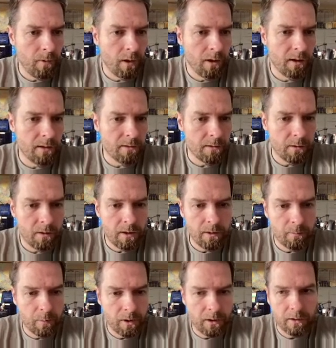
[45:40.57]
Well, that's
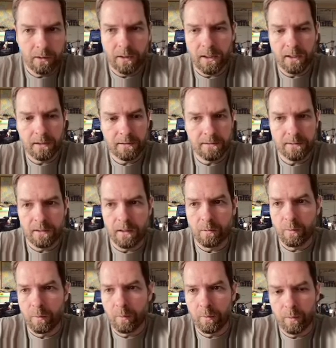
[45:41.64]
great, but that is not
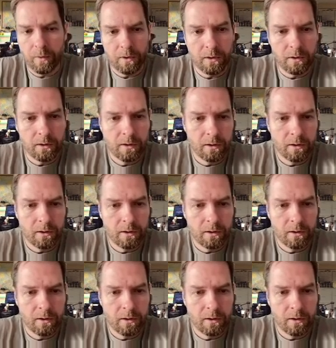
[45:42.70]
what we wanted.